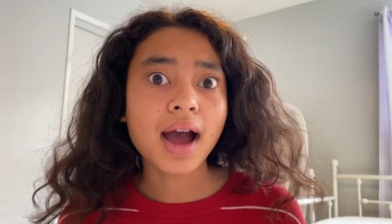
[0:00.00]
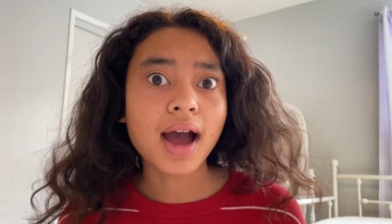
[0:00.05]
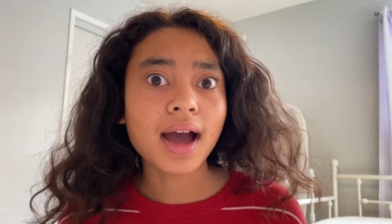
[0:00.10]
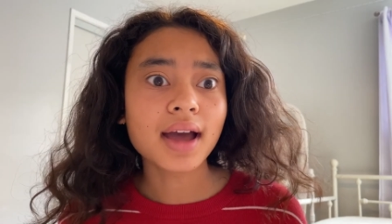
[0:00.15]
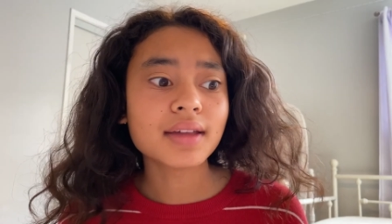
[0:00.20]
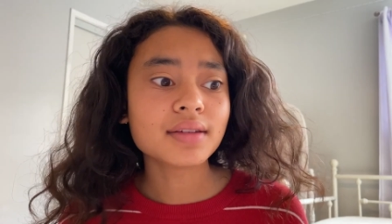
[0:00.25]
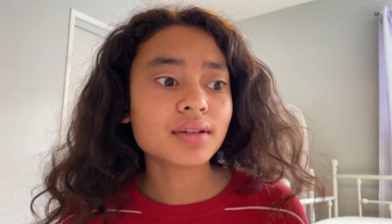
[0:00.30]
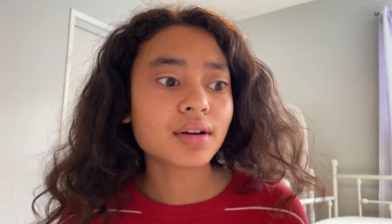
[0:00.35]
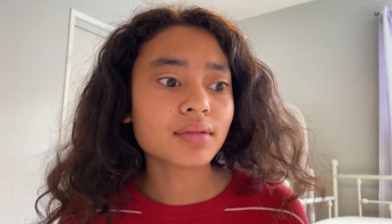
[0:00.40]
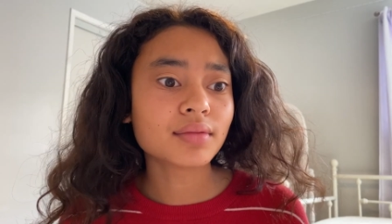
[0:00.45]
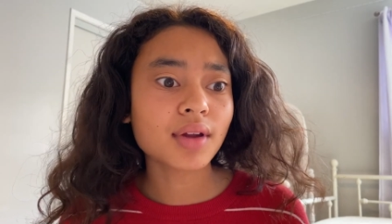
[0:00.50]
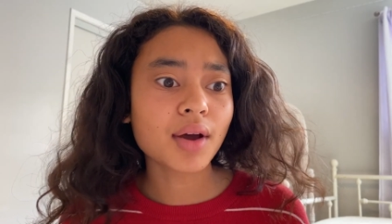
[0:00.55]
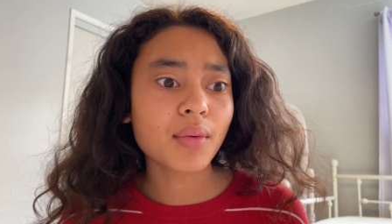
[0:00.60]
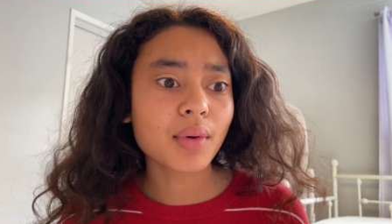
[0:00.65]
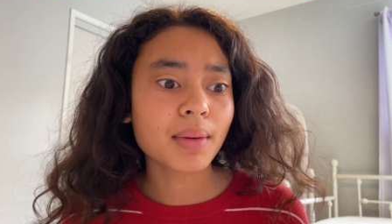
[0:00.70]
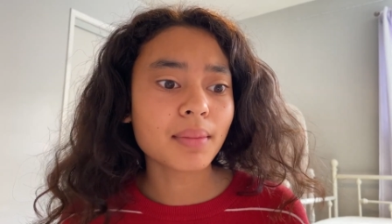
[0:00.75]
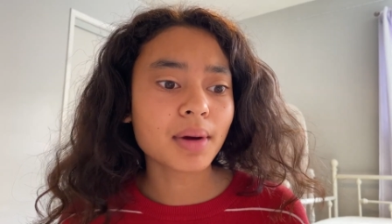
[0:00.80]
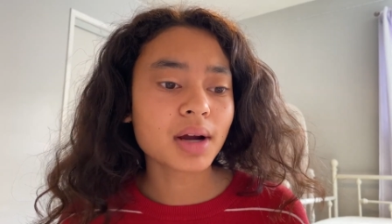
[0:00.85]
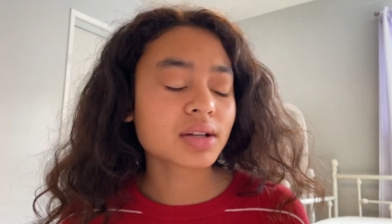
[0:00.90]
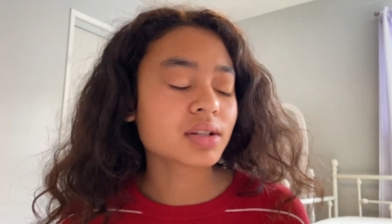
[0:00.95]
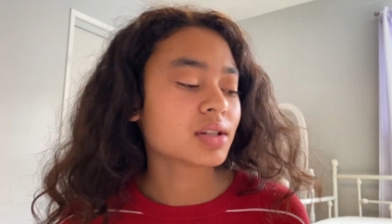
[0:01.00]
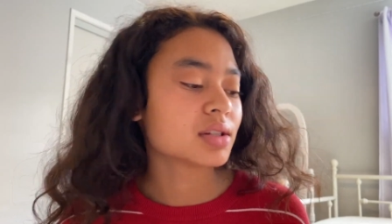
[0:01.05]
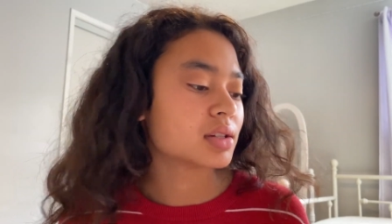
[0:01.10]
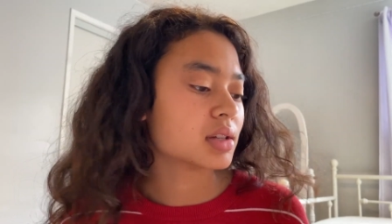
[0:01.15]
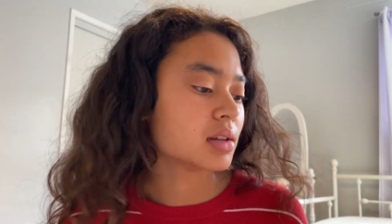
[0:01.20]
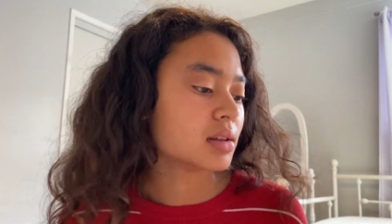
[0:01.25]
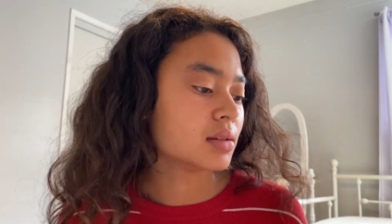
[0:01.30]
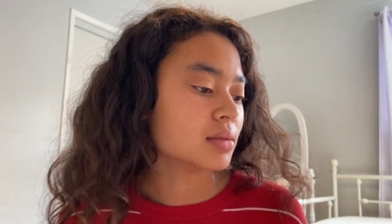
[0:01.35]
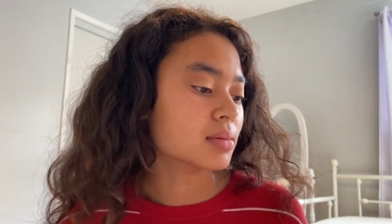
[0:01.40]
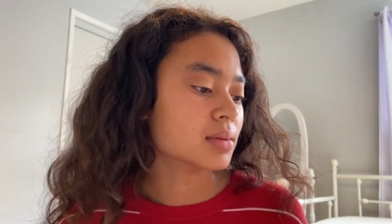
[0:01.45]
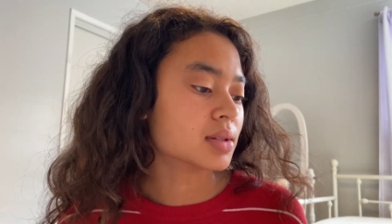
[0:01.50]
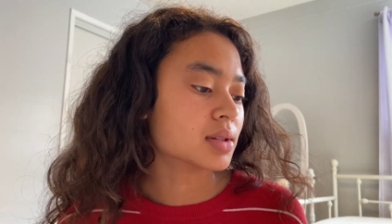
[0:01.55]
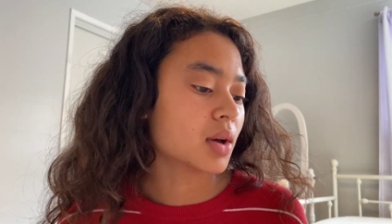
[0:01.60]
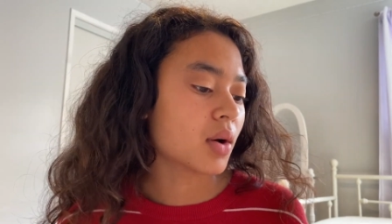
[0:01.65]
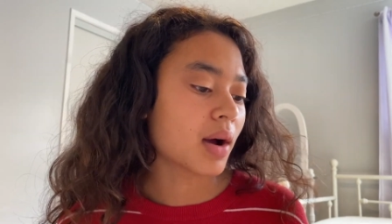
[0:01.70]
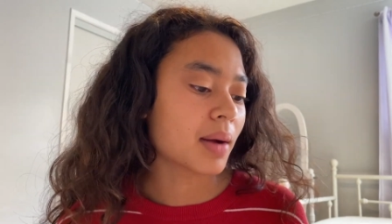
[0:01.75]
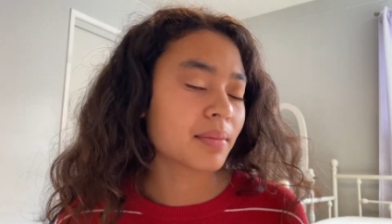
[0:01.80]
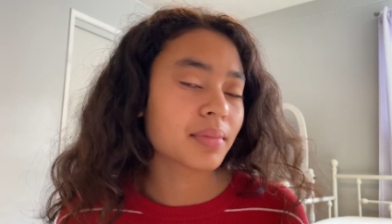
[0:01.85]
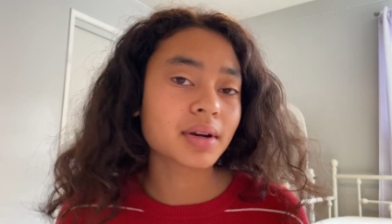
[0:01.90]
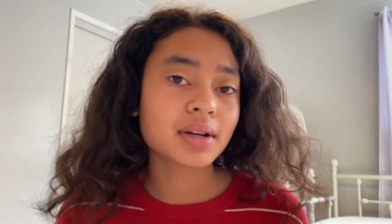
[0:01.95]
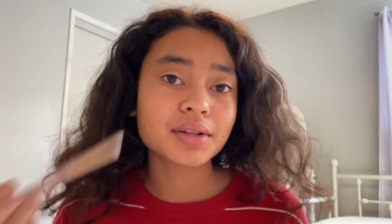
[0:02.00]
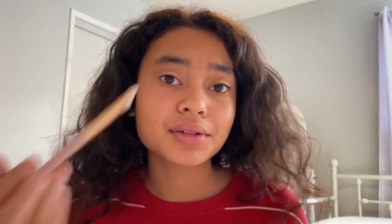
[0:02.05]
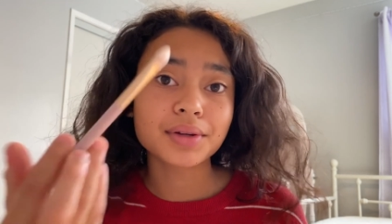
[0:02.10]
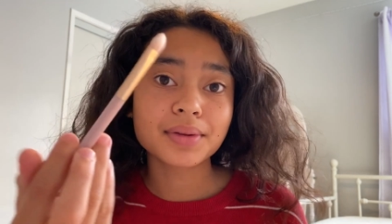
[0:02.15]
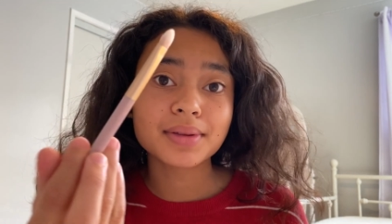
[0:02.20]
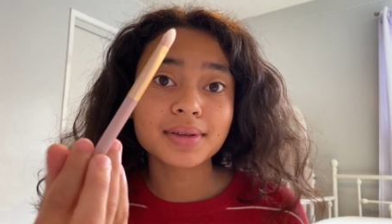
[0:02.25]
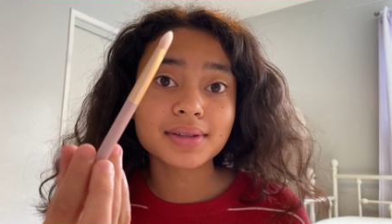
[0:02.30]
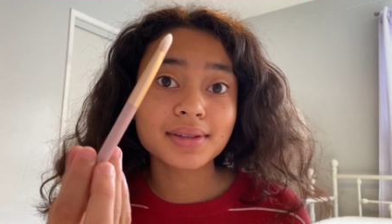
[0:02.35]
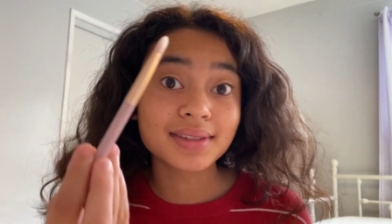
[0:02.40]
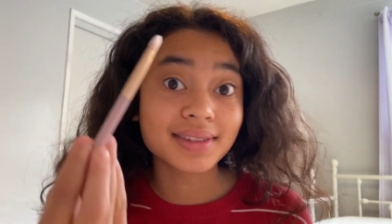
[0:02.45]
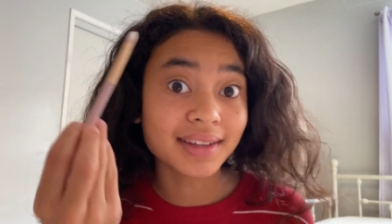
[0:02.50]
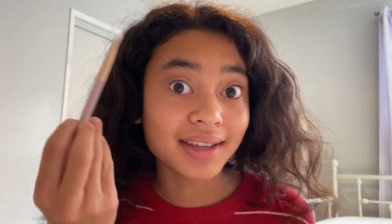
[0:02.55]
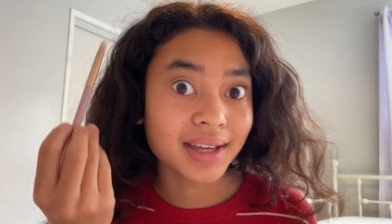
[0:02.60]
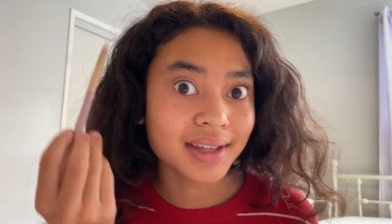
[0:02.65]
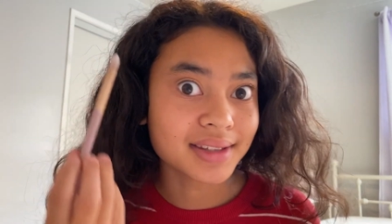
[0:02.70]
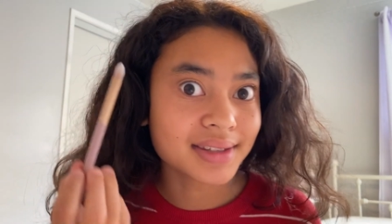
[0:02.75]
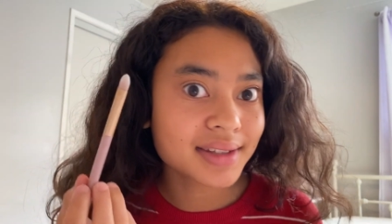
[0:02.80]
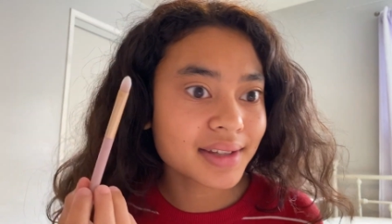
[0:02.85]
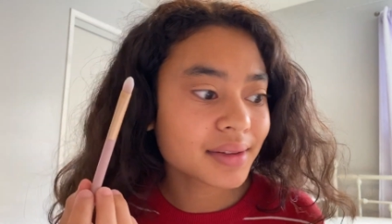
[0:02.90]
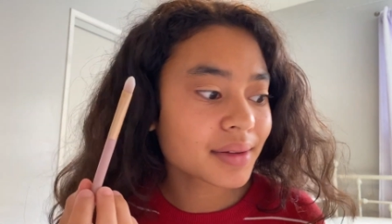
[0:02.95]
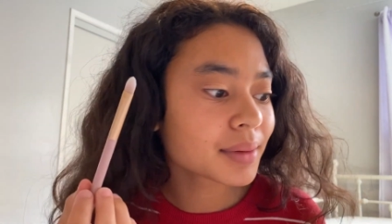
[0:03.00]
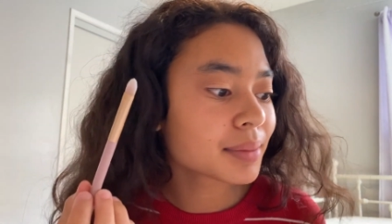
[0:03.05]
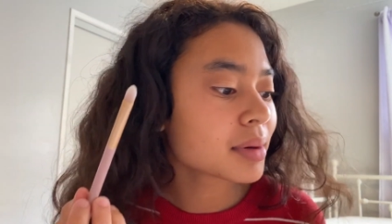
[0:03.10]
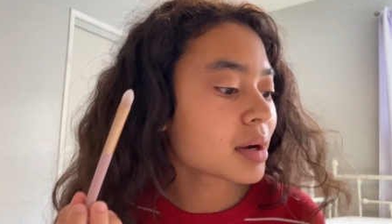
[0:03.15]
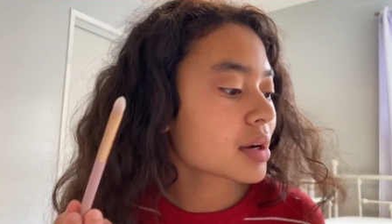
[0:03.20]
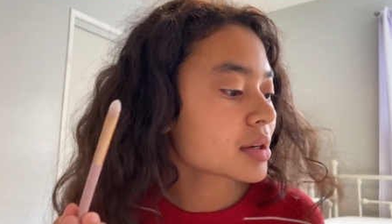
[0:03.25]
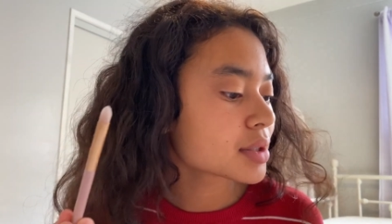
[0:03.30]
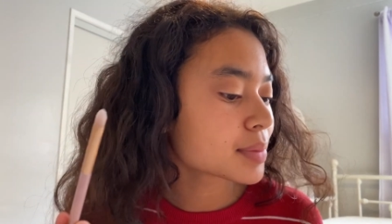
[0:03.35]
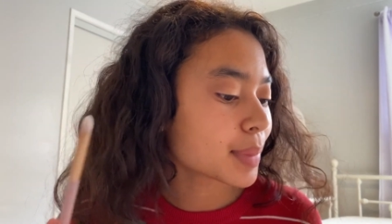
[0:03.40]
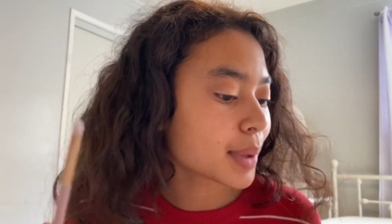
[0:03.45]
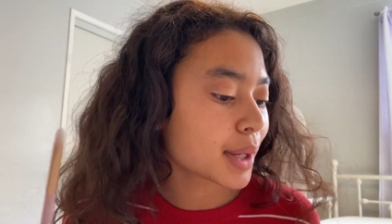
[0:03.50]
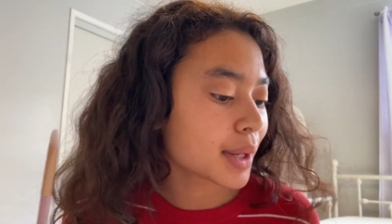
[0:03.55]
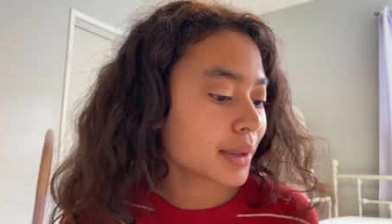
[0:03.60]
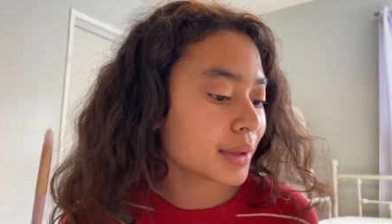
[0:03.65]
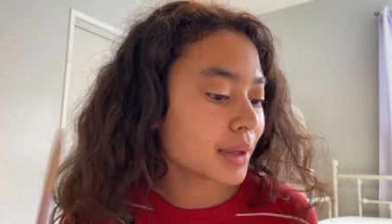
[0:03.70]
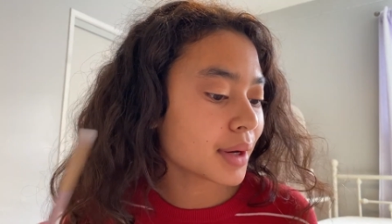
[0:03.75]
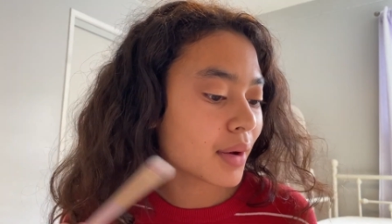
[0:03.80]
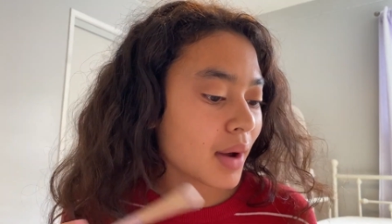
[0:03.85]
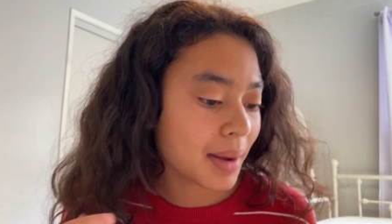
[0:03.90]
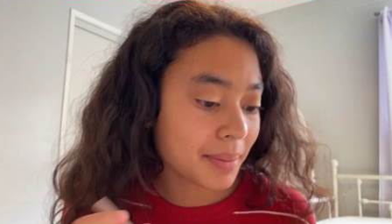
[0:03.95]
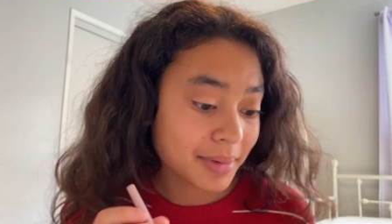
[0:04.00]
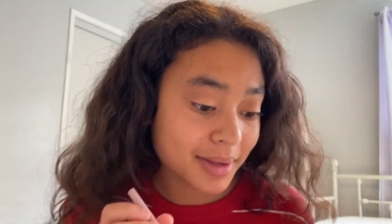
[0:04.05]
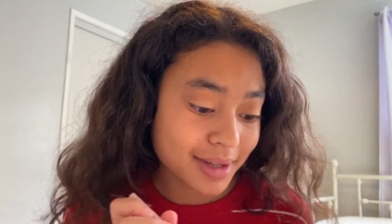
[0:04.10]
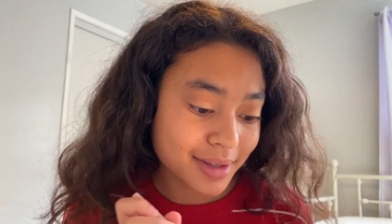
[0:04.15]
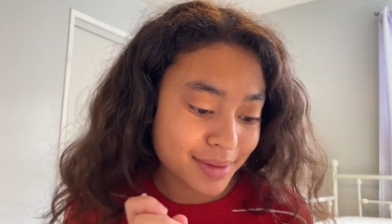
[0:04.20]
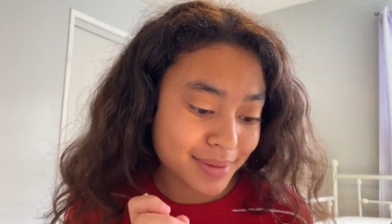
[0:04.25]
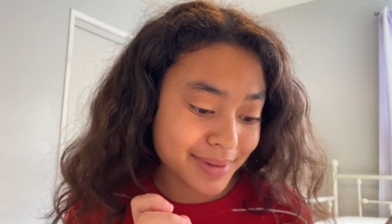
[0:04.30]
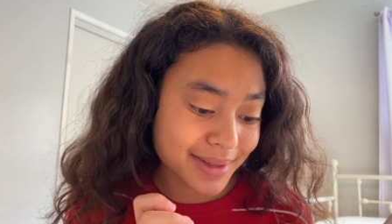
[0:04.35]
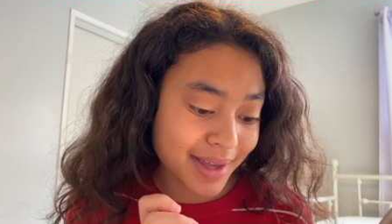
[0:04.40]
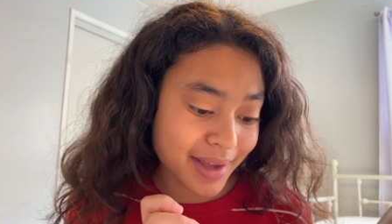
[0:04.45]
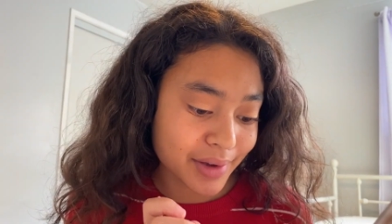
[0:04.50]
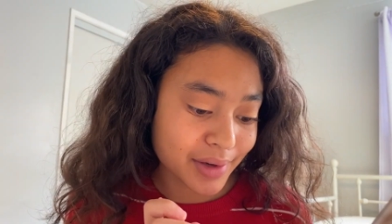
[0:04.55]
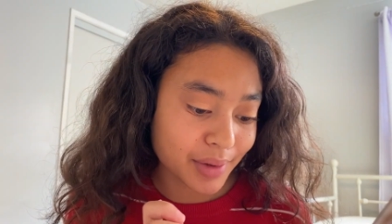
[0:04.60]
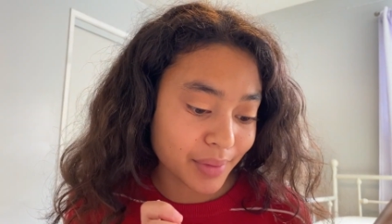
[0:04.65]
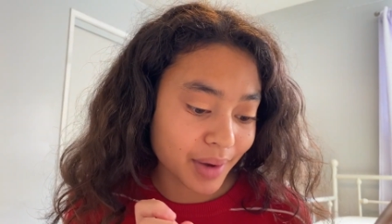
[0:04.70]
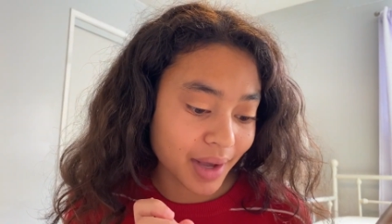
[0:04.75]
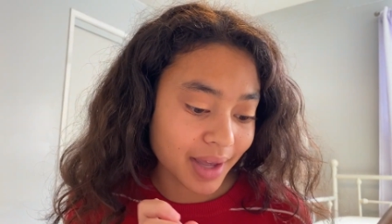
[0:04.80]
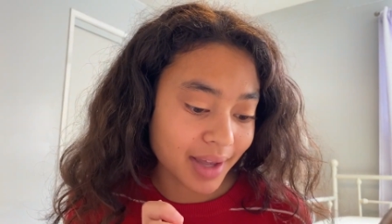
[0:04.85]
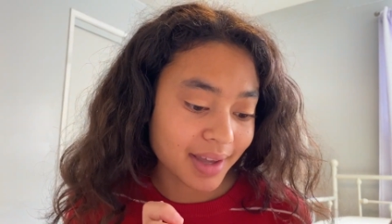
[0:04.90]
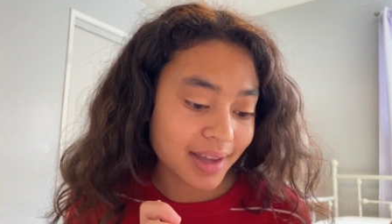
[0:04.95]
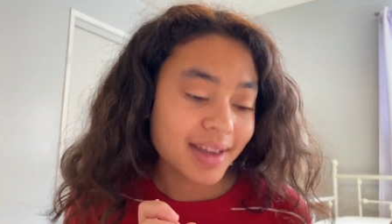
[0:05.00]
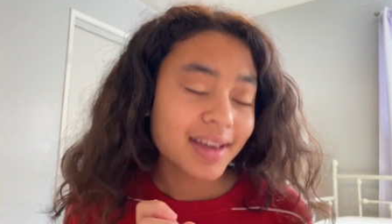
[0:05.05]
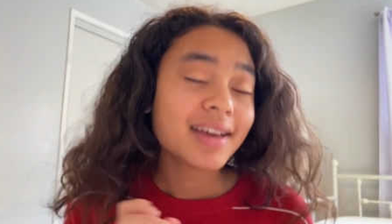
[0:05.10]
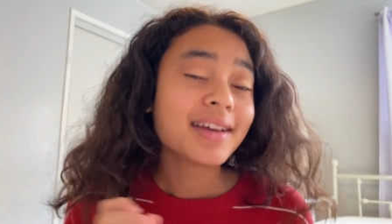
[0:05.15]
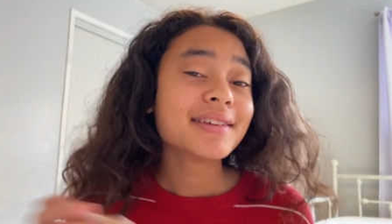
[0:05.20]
I don't know what brushes to use, so I'm pretty sure this is a concealer brush, but you know, I'm gonna use it anyway.